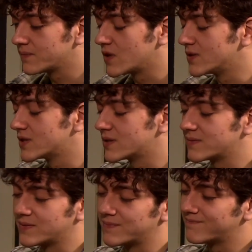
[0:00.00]
There's
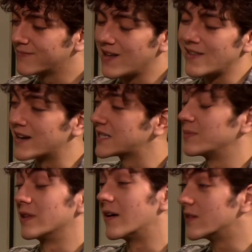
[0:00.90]
a lot of
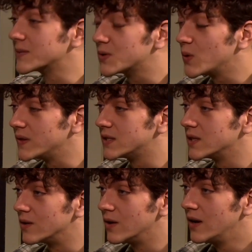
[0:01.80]
similarities between the
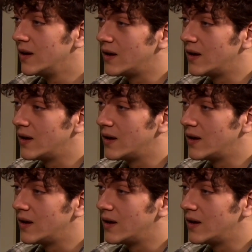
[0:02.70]
two.